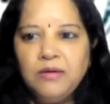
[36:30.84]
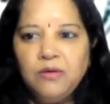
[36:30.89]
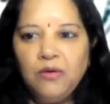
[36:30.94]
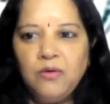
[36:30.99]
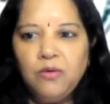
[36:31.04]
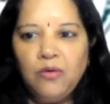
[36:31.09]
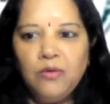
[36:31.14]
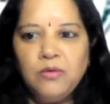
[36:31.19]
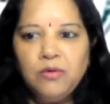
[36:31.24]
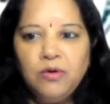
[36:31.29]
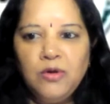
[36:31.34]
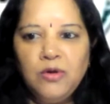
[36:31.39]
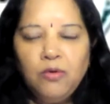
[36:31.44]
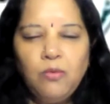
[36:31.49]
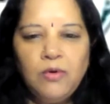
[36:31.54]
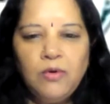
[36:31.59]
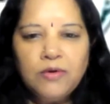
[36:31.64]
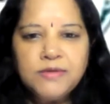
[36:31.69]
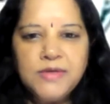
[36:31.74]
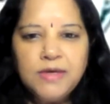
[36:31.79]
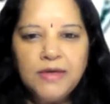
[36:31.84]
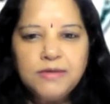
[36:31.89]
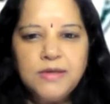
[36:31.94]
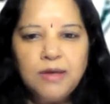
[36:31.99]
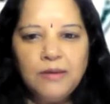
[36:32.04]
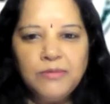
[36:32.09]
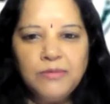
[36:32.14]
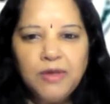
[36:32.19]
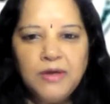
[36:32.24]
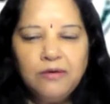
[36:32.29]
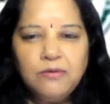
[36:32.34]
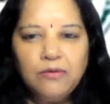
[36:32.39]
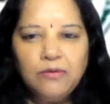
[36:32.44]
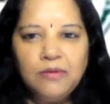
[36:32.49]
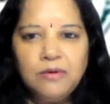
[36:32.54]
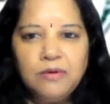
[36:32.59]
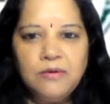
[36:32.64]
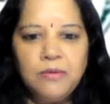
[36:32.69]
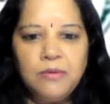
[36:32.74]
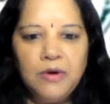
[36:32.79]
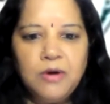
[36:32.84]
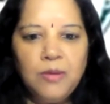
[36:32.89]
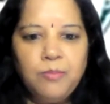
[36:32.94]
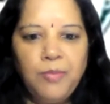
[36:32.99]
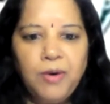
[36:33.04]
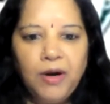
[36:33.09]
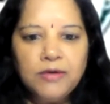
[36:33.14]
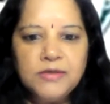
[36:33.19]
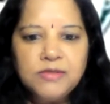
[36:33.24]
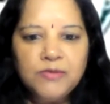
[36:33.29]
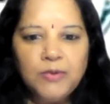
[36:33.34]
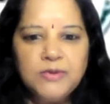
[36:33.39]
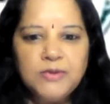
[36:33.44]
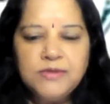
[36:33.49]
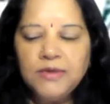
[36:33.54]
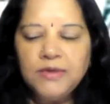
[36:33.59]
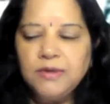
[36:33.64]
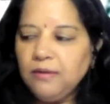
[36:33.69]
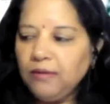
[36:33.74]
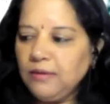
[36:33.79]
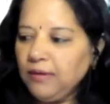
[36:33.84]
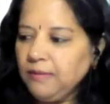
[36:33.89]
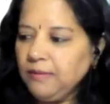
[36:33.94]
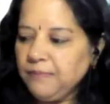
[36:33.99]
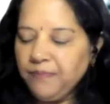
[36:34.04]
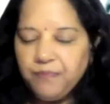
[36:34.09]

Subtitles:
No, do you want to say something to the participants here?